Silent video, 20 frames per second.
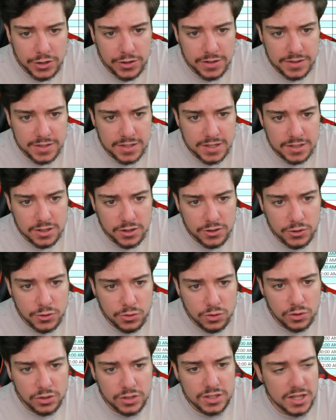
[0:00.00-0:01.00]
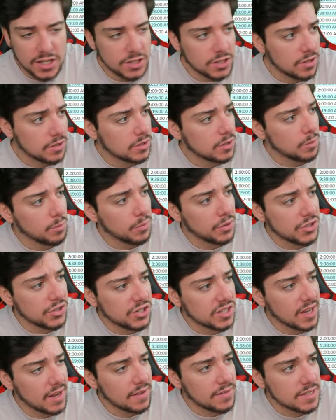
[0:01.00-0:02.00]
this is our New York session. So
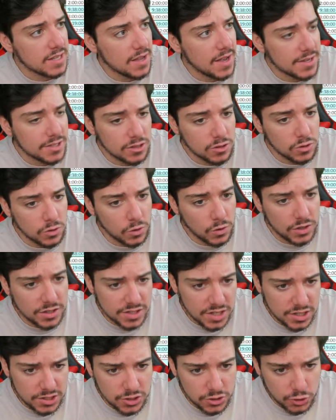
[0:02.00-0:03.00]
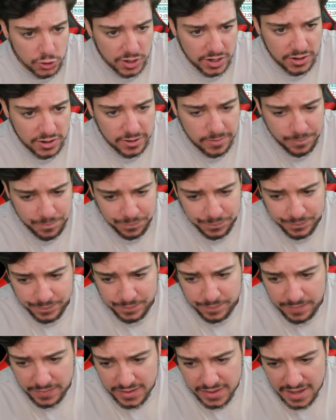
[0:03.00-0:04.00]
Bullish Lifestyle has a New York session trader,
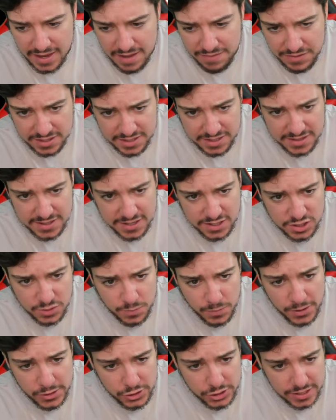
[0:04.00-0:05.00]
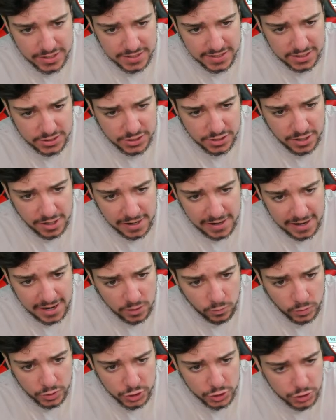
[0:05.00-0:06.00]
and this is his spreadsheet. He's actually on a
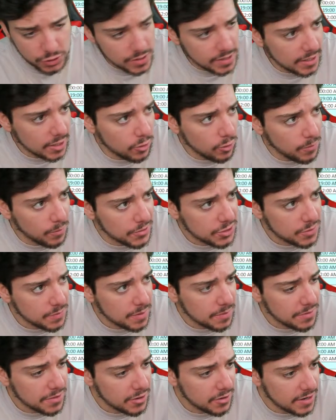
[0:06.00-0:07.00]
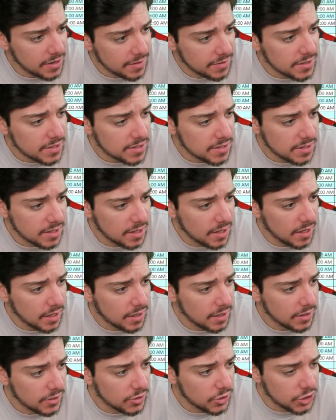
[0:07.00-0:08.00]
9-win streak, and a whole bunch of people that are in this
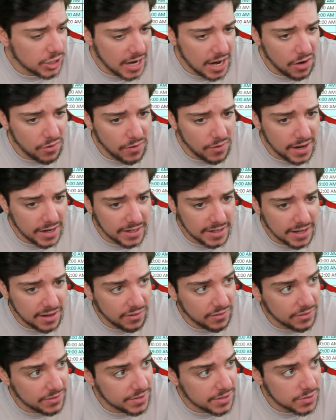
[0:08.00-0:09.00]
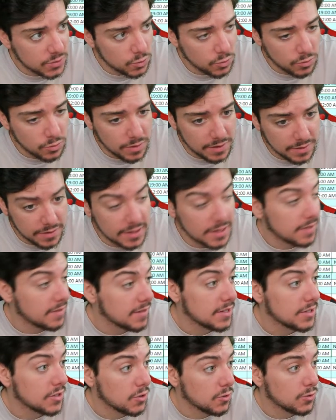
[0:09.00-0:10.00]
chat right now in the Zoom in
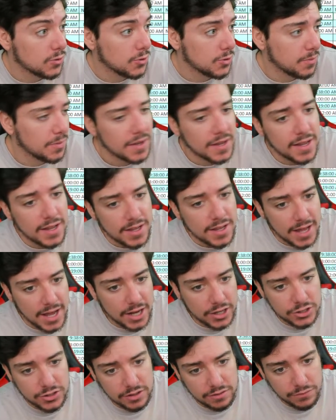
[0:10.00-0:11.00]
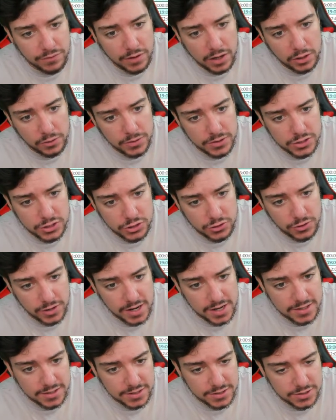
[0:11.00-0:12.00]
this YouTube actually follow his
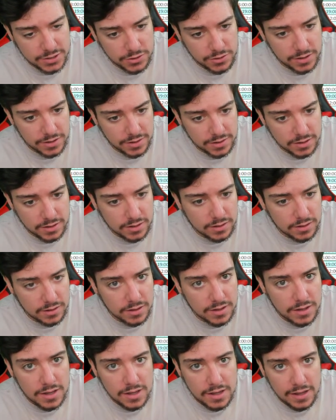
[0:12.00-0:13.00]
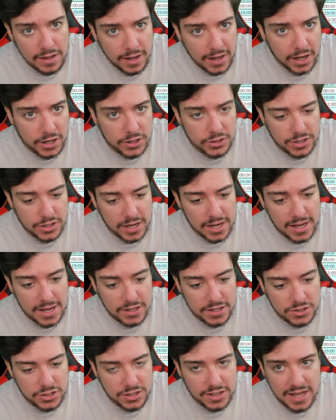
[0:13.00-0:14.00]
trades because they're in the I
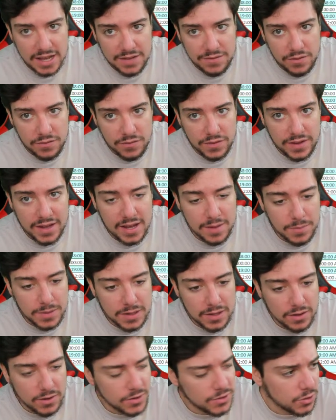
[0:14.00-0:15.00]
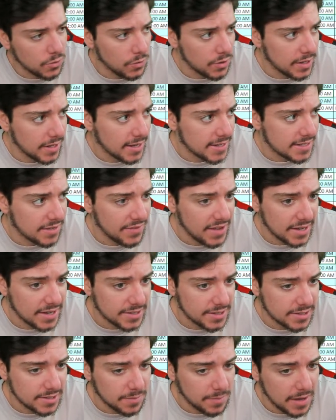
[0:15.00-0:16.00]
actually have a VIP also where you guys have
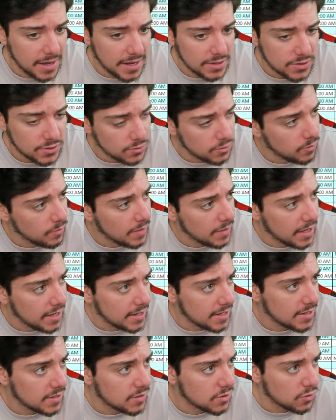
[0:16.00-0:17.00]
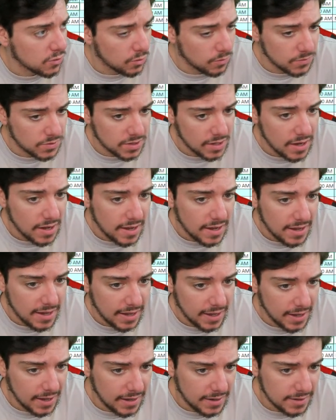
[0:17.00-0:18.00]
access to my Zoom and his Zooms.
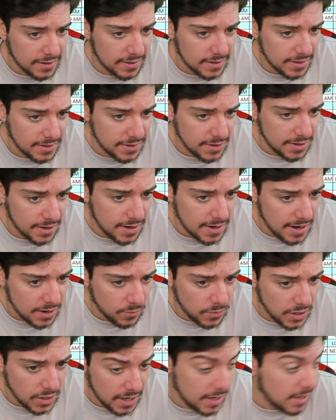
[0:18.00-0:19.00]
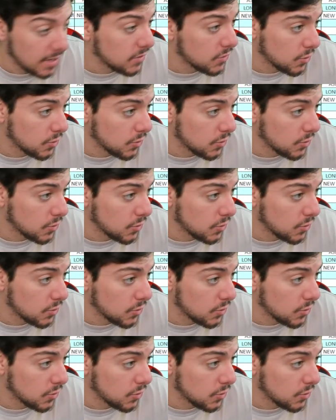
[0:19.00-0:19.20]
And he's on a 9-win. His